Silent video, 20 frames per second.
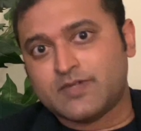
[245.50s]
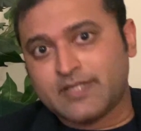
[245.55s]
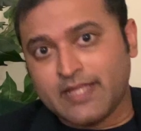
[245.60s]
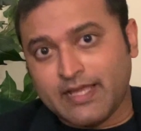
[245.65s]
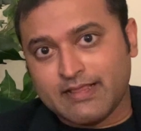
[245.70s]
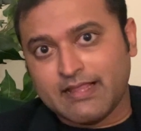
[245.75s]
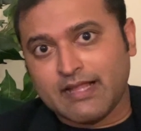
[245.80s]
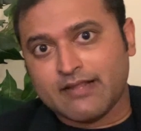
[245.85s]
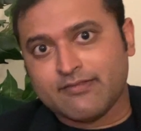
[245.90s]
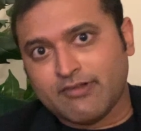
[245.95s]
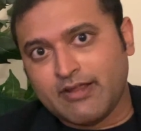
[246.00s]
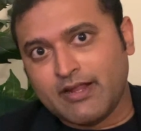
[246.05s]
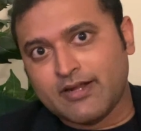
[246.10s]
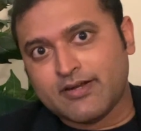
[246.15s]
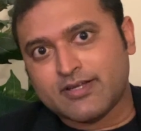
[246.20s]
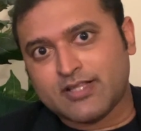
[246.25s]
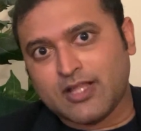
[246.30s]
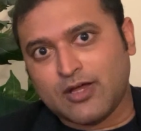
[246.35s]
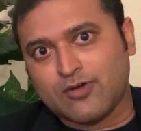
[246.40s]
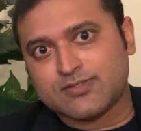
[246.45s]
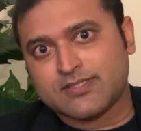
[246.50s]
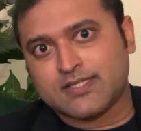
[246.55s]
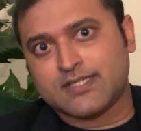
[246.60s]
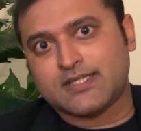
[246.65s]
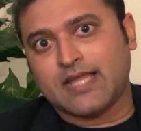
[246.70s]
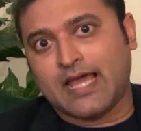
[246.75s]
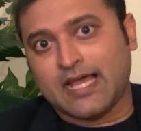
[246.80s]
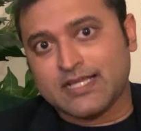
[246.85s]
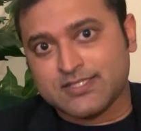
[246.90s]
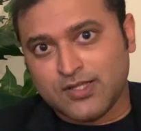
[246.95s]
take that 300,000
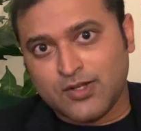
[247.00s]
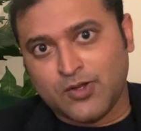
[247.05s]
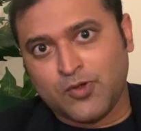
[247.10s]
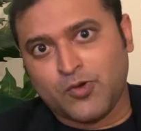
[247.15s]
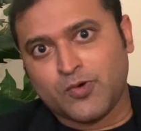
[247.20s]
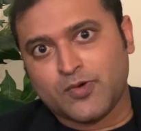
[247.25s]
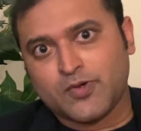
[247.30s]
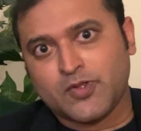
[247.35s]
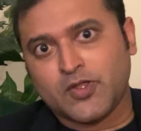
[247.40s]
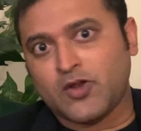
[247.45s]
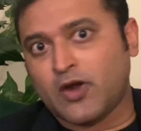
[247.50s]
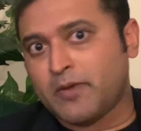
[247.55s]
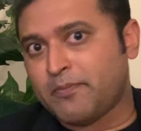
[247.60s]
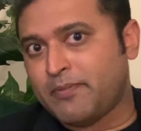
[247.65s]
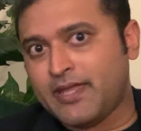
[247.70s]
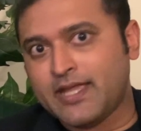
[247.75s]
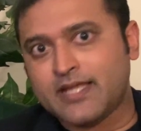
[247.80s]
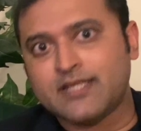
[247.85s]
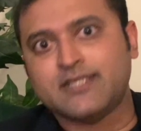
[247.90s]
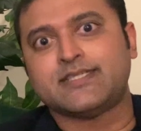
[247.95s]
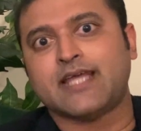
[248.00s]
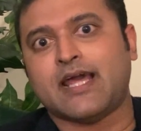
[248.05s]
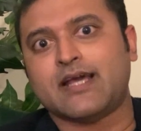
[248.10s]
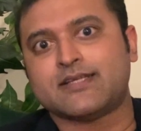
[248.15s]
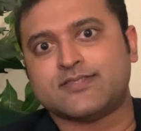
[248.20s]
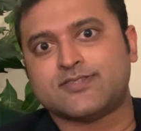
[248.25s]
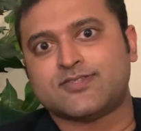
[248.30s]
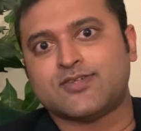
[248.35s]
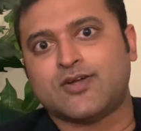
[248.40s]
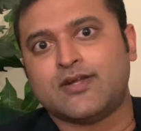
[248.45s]
as a loan, you're not paying any
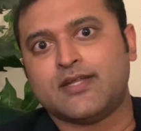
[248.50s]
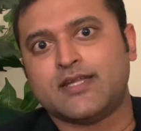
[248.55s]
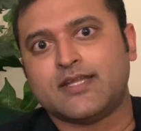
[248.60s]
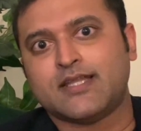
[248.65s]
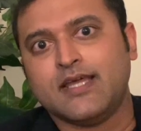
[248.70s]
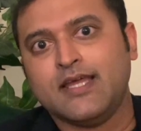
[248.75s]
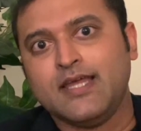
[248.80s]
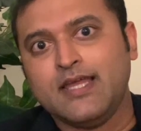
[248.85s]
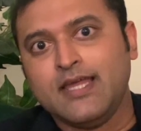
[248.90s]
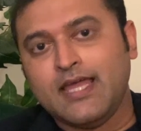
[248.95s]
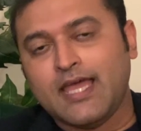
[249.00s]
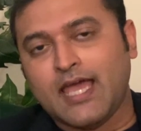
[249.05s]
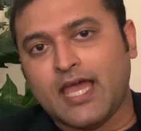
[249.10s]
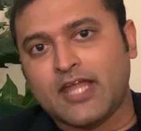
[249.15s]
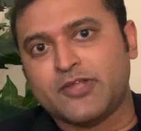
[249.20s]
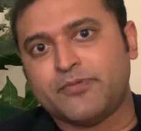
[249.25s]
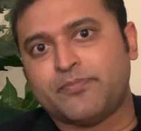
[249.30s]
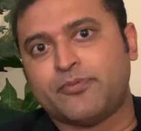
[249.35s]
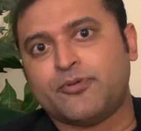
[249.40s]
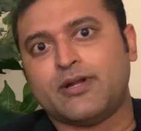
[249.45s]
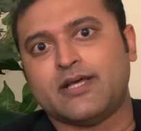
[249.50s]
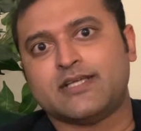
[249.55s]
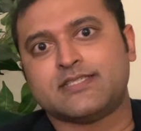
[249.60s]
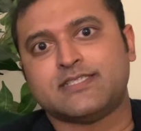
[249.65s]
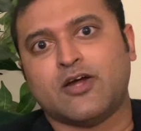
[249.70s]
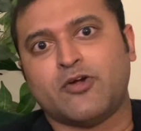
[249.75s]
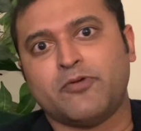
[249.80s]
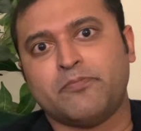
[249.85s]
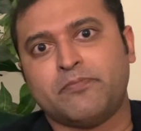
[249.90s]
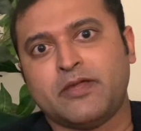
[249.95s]
taxes on it, and you put as
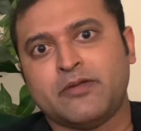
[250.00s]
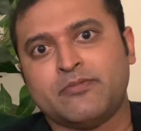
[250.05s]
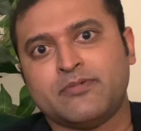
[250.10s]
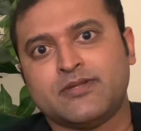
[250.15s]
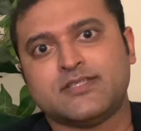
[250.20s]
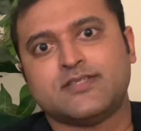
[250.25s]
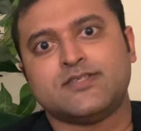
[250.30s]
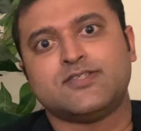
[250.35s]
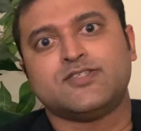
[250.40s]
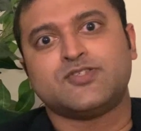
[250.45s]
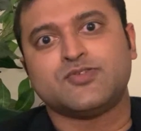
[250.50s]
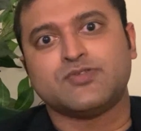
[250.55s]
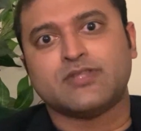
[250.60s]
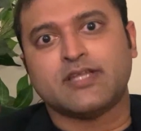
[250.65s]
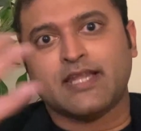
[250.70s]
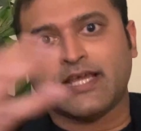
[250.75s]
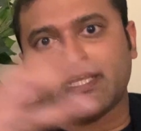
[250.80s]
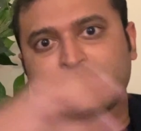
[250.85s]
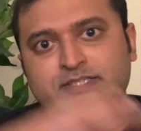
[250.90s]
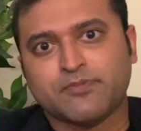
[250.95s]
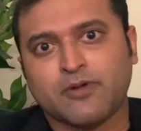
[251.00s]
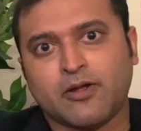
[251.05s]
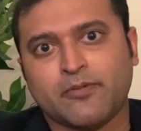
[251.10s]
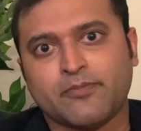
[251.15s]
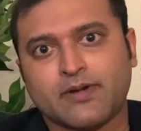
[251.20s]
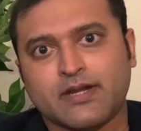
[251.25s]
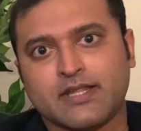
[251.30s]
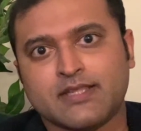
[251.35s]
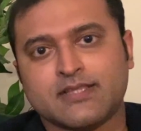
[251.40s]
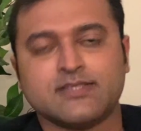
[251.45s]
down payment to the next
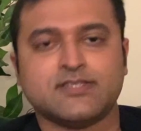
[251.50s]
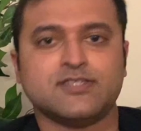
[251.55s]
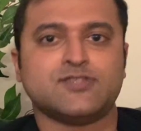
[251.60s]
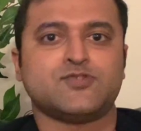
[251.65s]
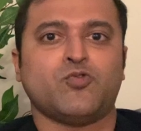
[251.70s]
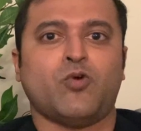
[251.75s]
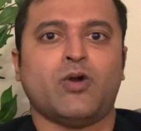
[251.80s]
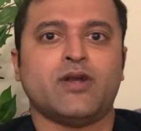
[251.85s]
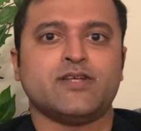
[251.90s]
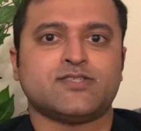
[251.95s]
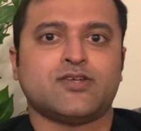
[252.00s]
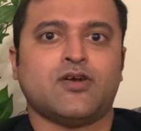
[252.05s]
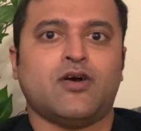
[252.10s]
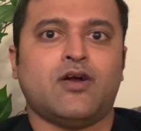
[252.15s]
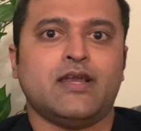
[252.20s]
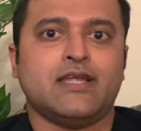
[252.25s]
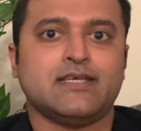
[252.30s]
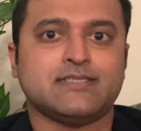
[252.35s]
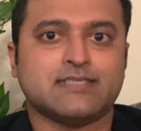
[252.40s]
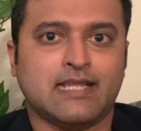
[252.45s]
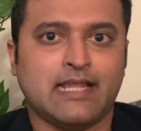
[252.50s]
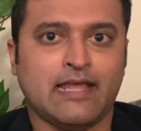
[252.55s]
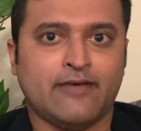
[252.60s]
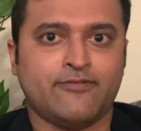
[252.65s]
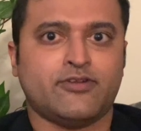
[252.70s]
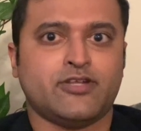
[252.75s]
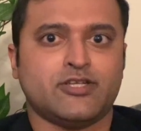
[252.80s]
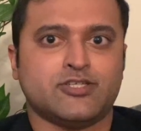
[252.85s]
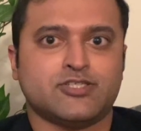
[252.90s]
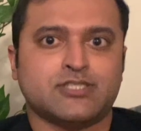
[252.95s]
property. This is what is called as
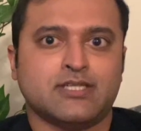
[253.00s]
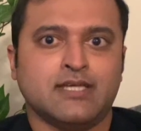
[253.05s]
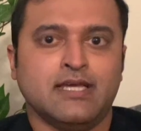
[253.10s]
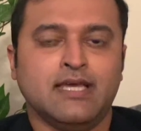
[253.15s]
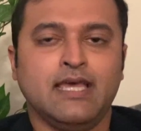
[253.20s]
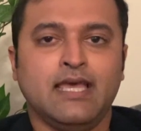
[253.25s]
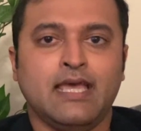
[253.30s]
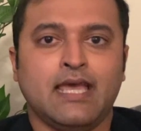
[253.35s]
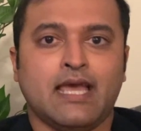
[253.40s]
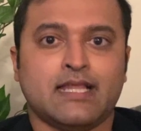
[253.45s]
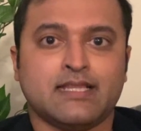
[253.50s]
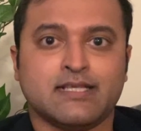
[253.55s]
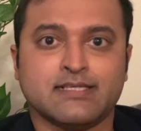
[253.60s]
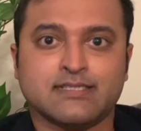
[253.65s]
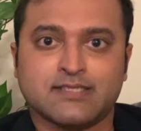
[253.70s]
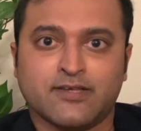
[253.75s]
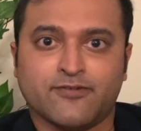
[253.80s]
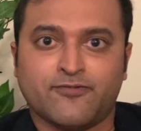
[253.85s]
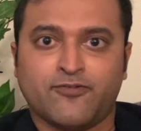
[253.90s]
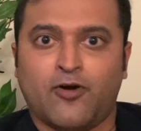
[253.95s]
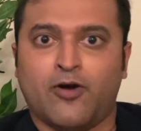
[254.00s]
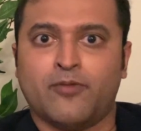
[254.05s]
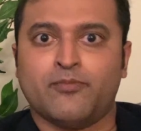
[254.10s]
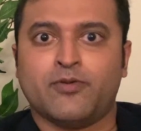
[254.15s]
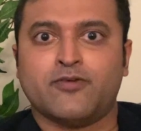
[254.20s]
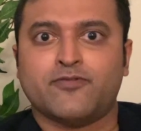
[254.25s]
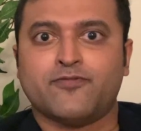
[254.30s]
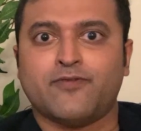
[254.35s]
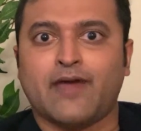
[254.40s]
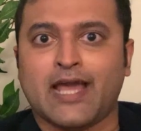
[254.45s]
leverage. And this is a form
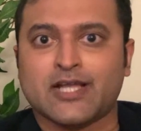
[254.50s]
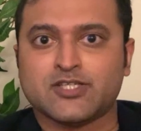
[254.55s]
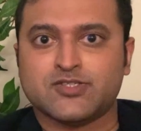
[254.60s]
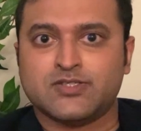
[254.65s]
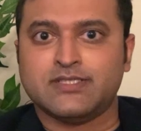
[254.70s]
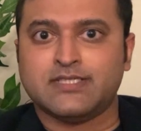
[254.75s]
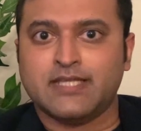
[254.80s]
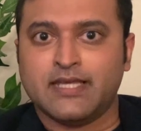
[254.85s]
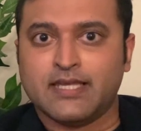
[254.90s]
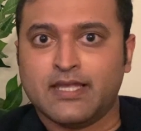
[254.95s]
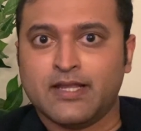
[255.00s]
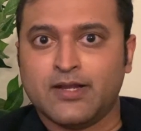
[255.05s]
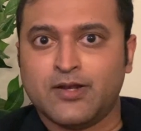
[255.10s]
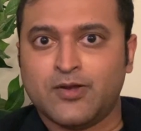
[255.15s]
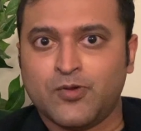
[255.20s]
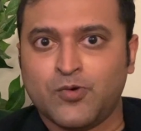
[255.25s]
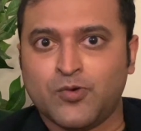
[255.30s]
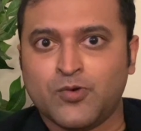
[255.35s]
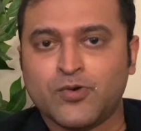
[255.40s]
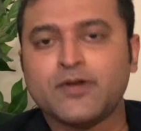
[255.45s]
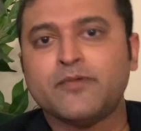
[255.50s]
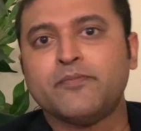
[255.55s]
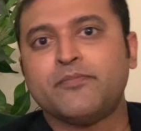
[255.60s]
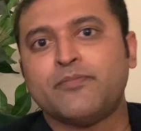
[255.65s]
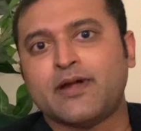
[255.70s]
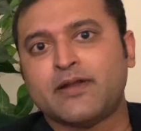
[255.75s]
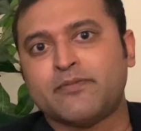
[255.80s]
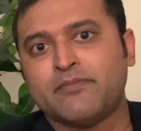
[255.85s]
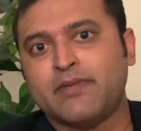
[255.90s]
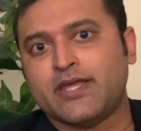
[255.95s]
of actually taking loan,
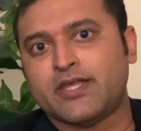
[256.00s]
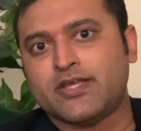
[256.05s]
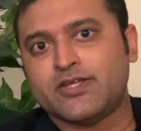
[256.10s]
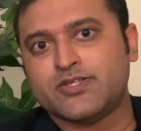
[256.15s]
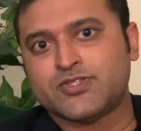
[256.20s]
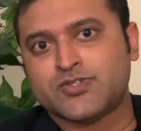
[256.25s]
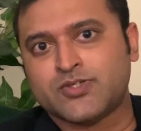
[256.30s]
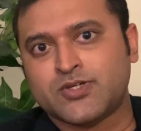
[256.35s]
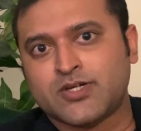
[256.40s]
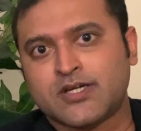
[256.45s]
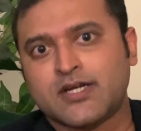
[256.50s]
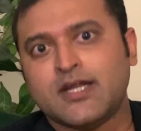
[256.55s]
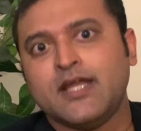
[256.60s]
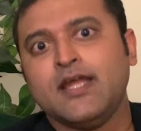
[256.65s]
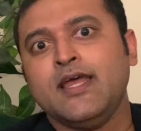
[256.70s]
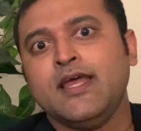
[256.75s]
but making sure